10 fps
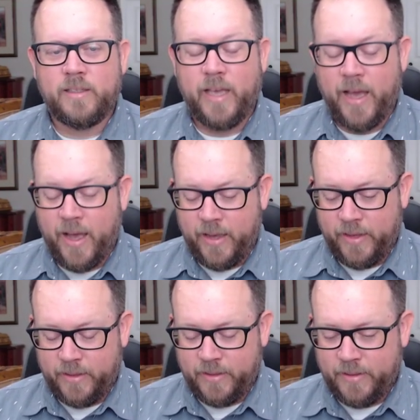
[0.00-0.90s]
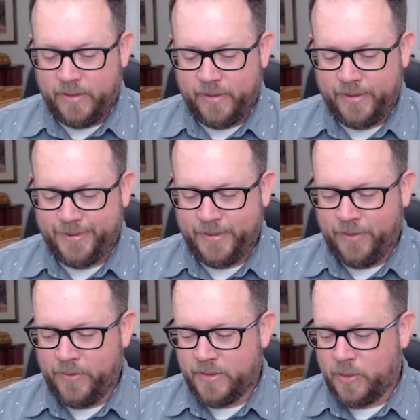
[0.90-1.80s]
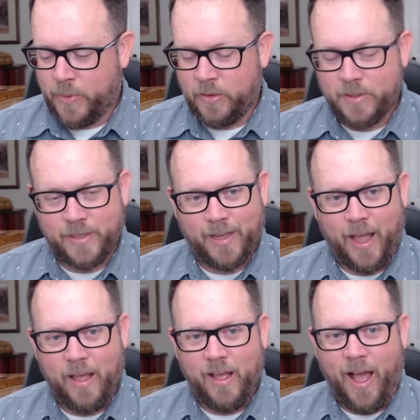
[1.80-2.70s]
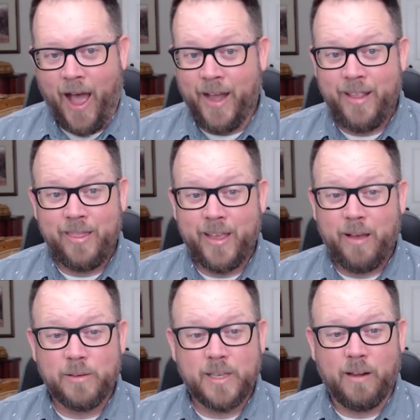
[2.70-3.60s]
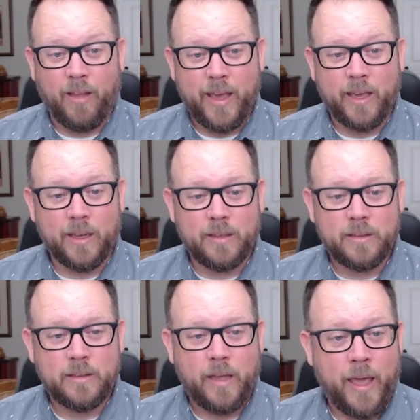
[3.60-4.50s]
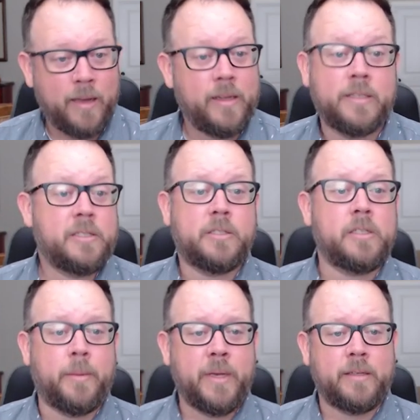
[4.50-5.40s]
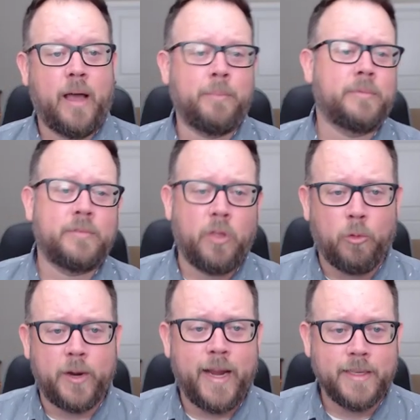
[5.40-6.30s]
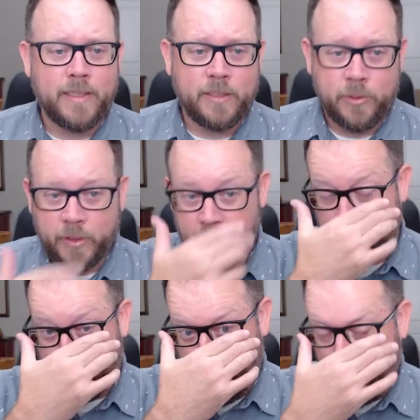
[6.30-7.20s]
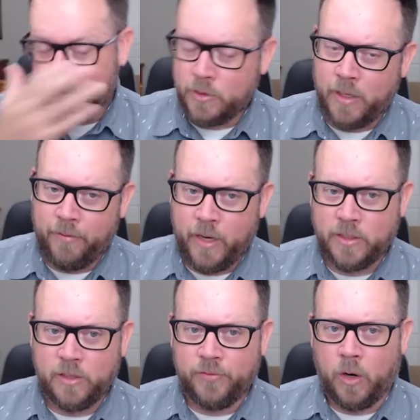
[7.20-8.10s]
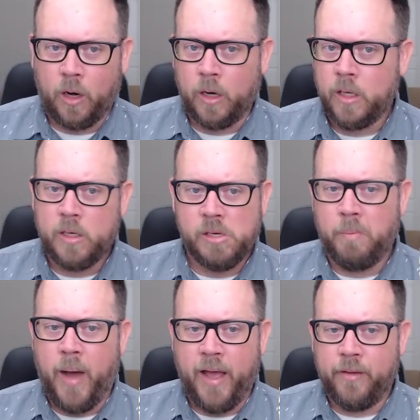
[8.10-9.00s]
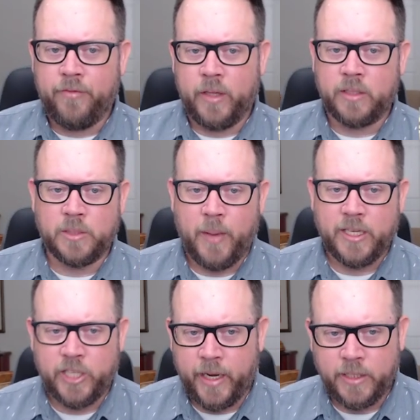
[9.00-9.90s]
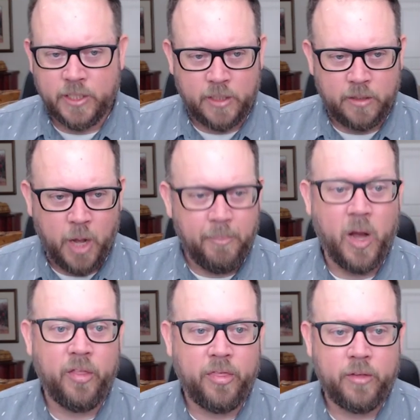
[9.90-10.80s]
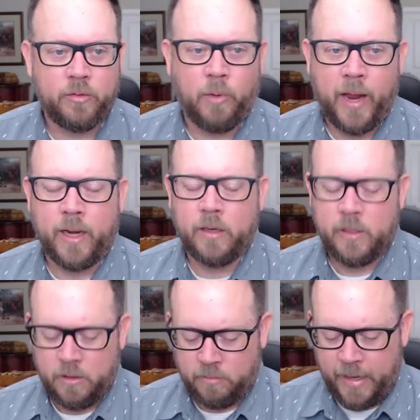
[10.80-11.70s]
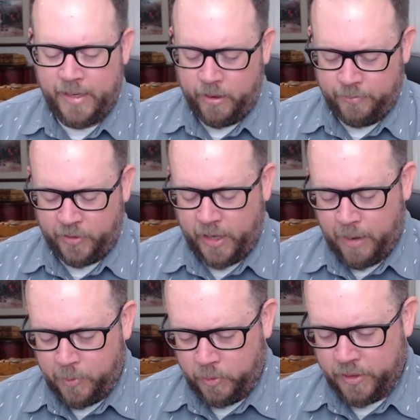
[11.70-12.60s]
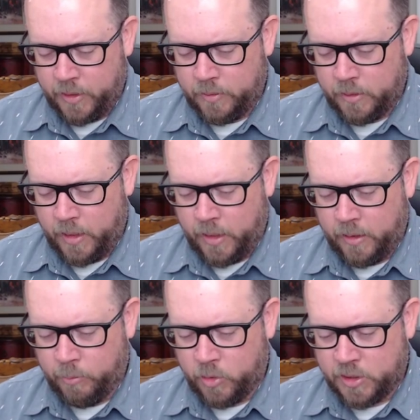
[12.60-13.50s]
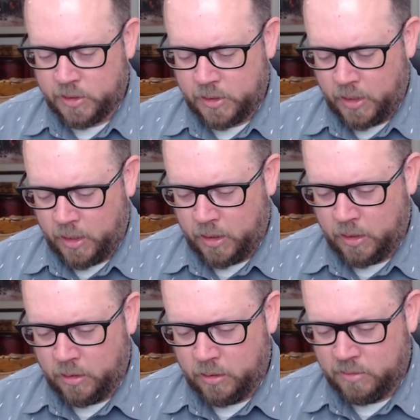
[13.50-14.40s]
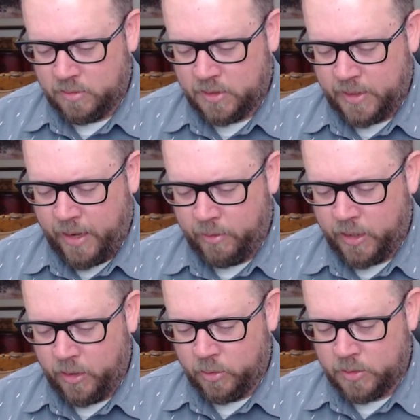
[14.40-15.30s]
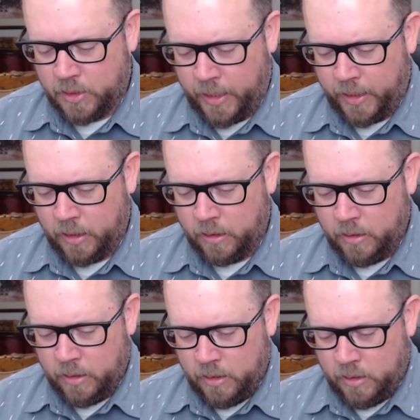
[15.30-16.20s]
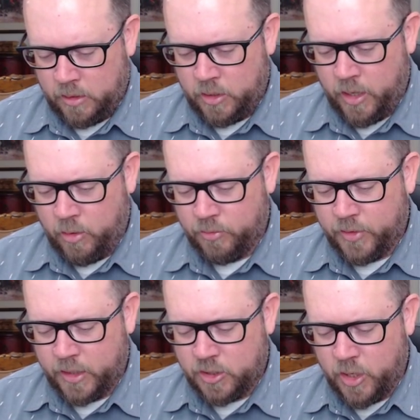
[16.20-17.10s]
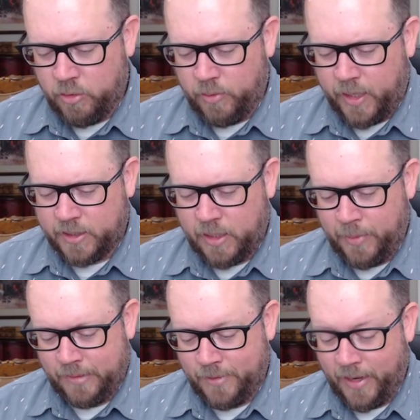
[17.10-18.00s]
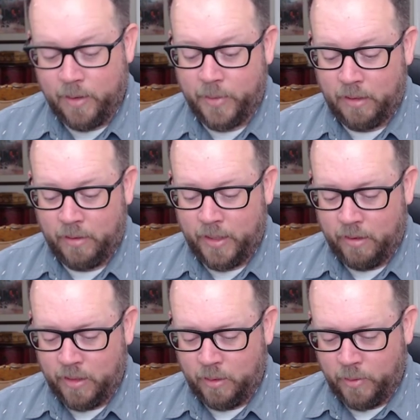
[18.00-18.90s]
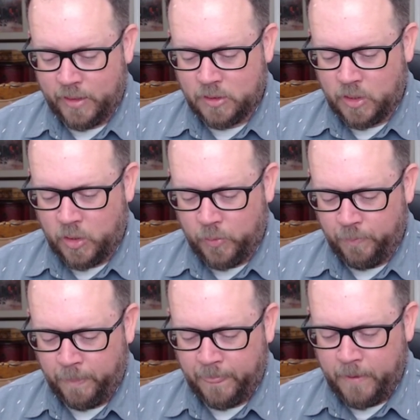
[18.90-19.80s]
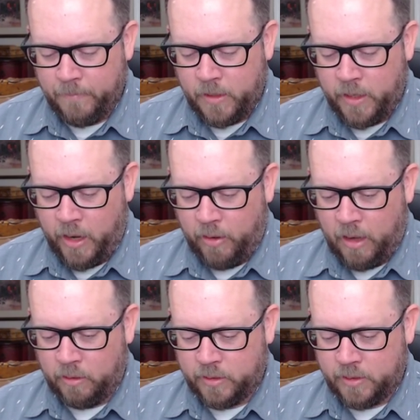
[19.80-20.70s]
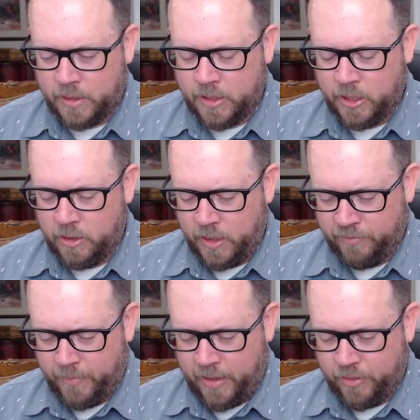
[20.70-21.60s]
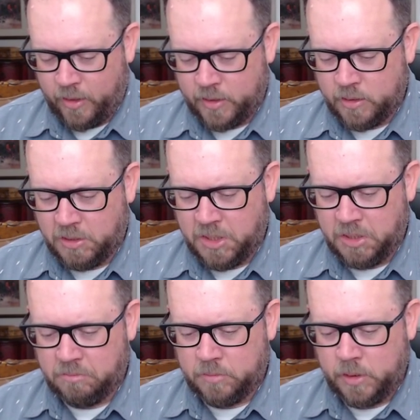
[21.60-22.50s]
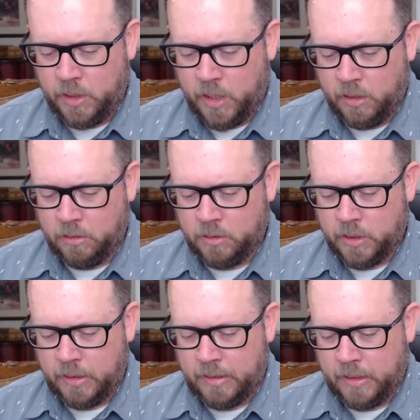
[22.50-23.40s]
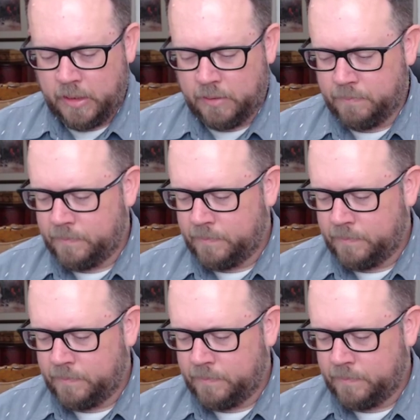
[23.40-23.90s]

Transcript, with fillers: yeah even supposing I didn't think I was going to like it. And it's, I mean, I'm three days into it. I've used it every day so far. My feelings might change in a month, right? Right now, I'm very happy with it. And then we're just going to see how it goes. Like, you know, there's no rush. I mean, you can't buy it right now anyway. So, you know, I'll continue to give my thoughts on it, you know, and, um,